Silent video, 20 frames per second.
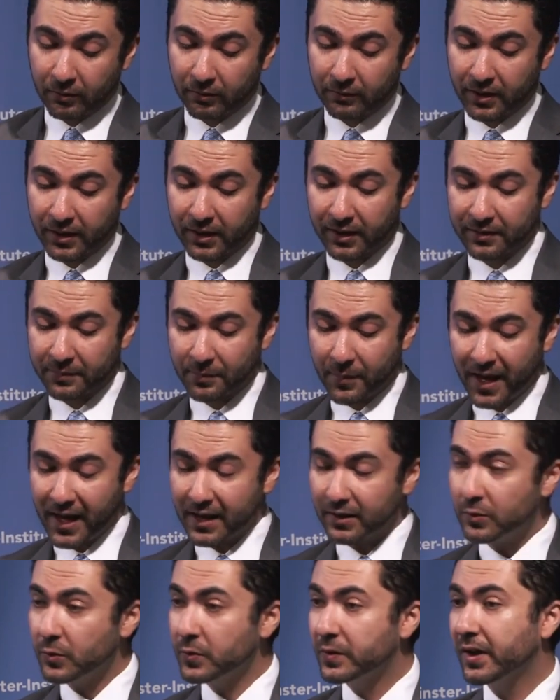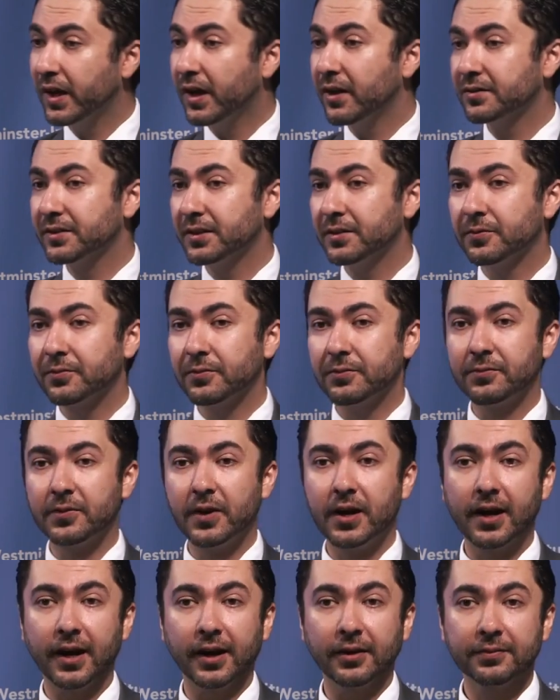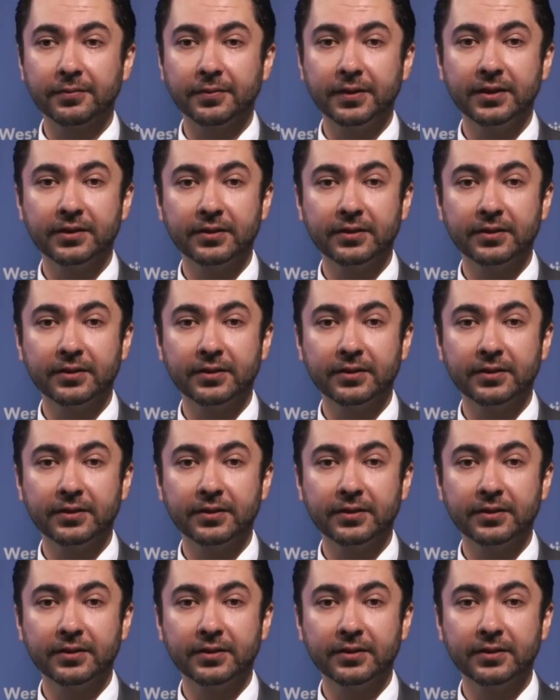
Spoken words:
was May 2005.